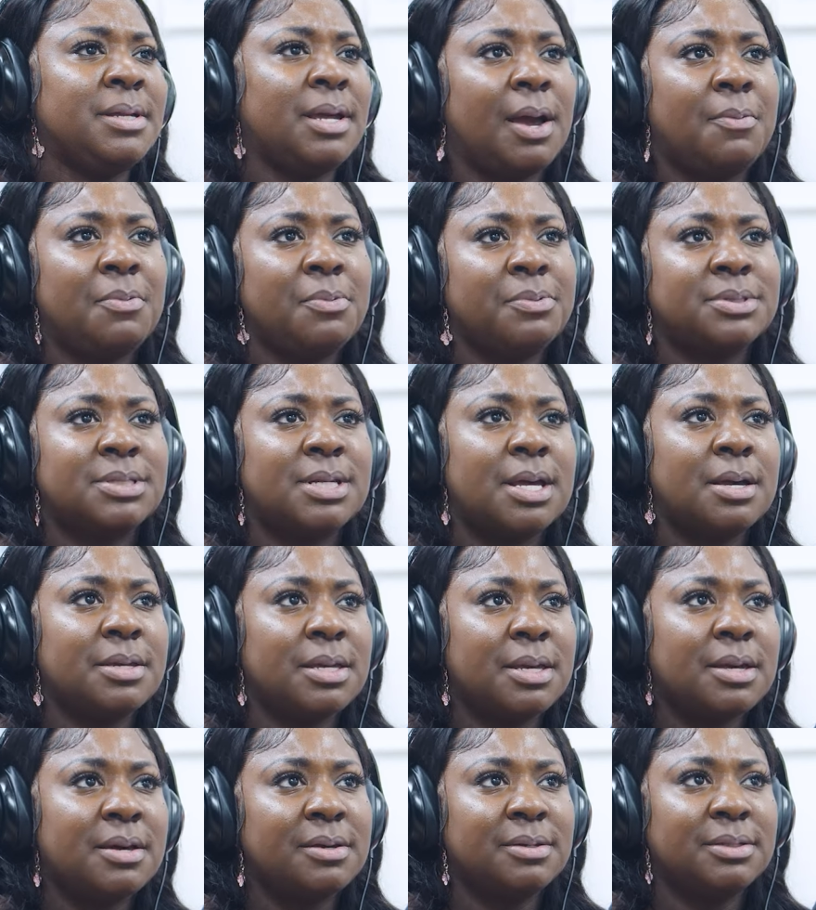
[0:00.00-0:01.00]
mean, I was
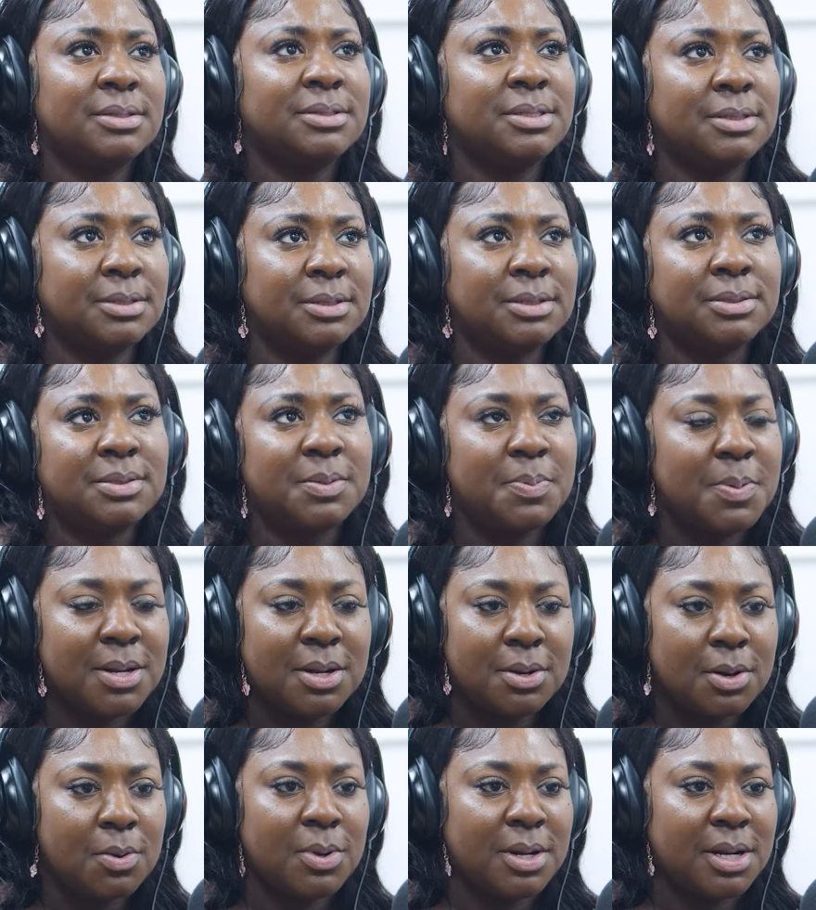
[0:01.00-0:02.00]
sorry, yeah,
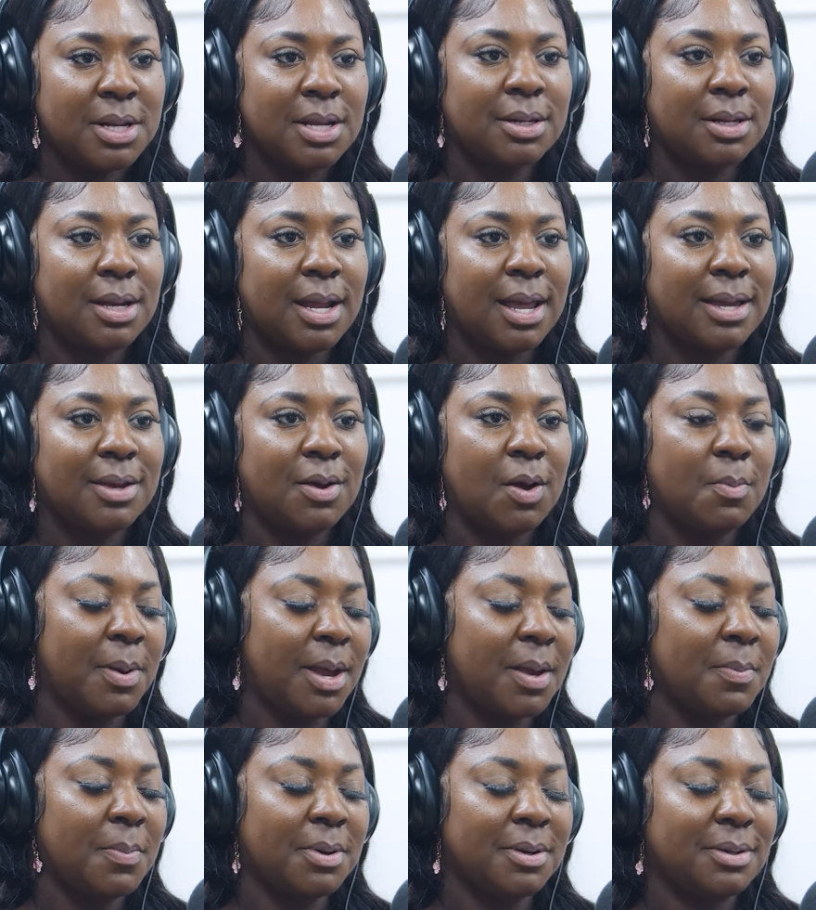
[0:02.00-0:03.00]
depending on what it looked like on
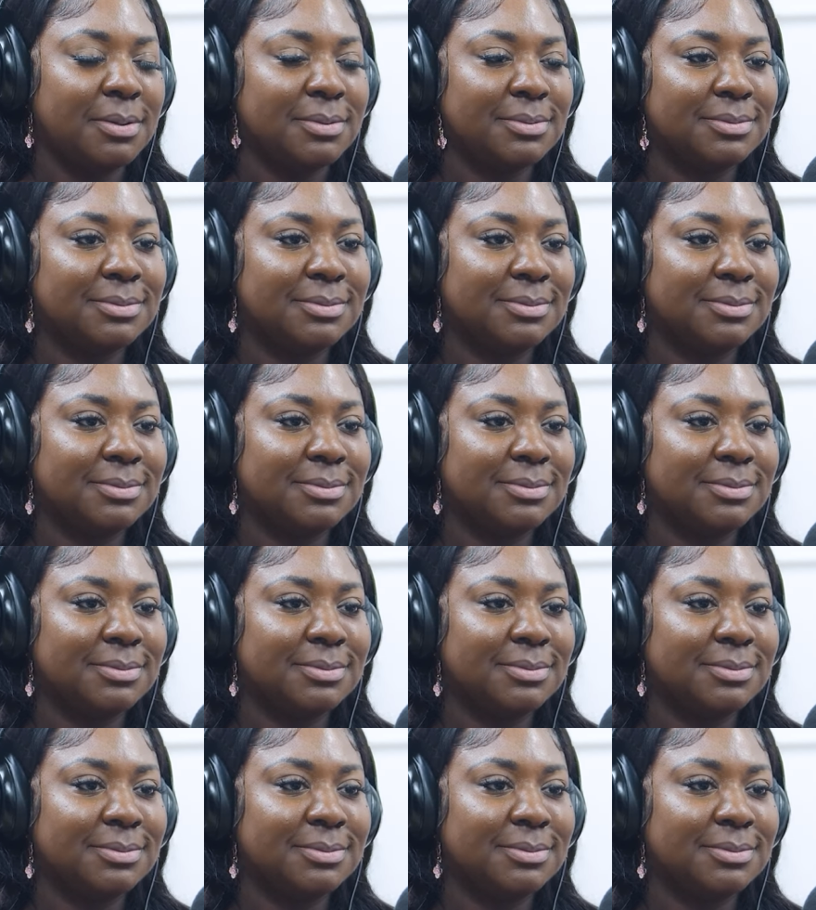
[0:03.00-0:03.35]
paper.